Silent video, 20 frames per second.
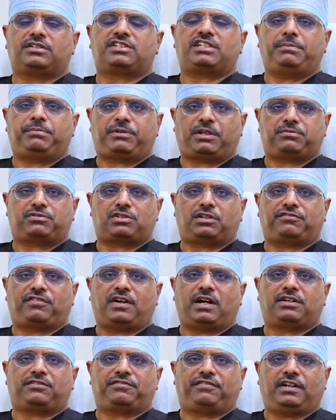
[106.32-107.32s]
Symptoms of
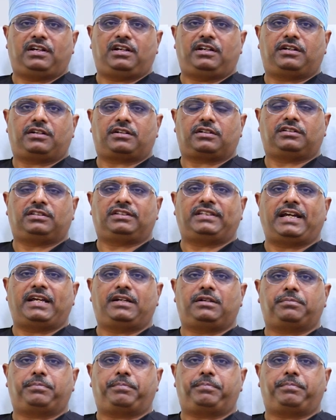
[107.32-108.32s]
heart failure,
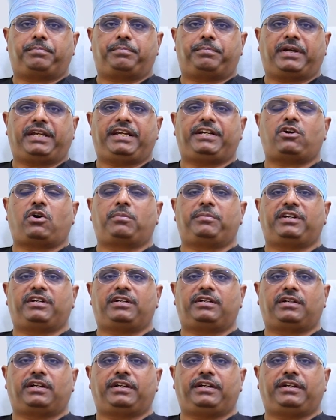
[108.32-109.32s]
then
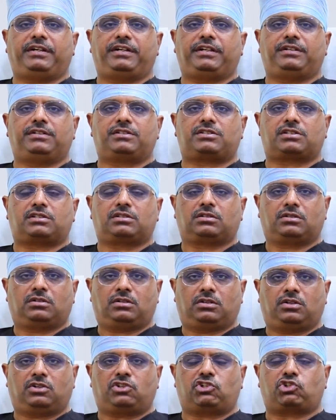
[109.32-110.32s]
predominantly it is
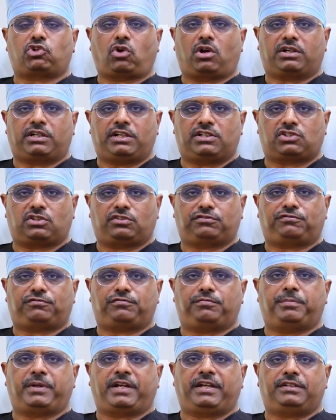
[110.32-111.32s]
shortness
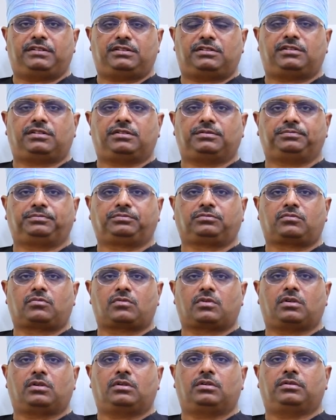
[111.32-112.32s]
of breath.
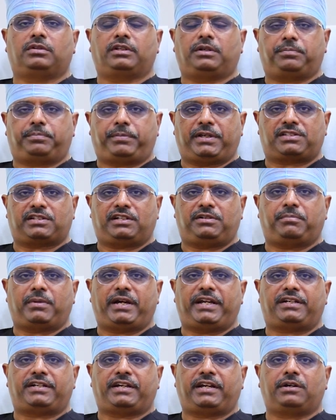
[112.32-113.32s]
Then patient
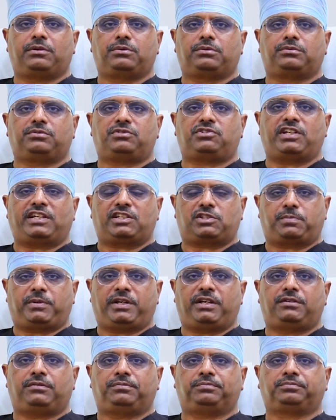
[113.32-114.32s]
might have chest
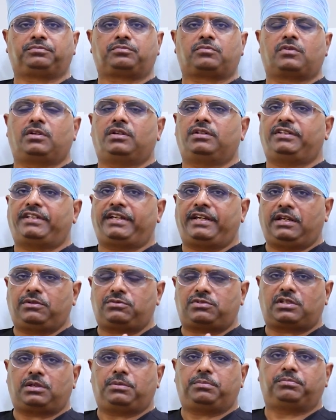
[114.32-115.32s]
pain, they
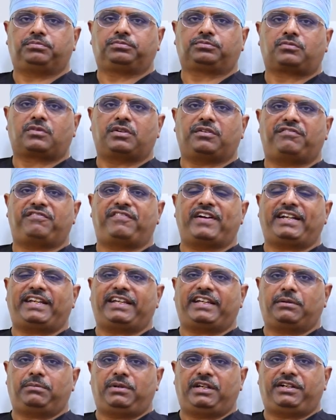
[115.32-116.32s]
have some
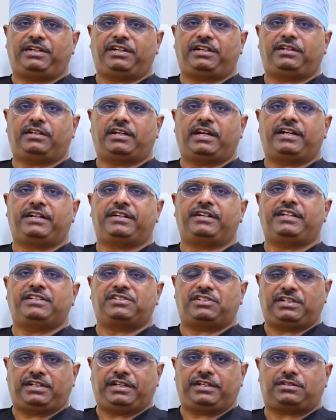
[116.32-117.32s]
fatigability and
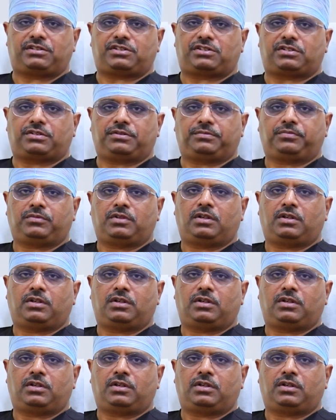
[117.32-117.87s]
dizziness,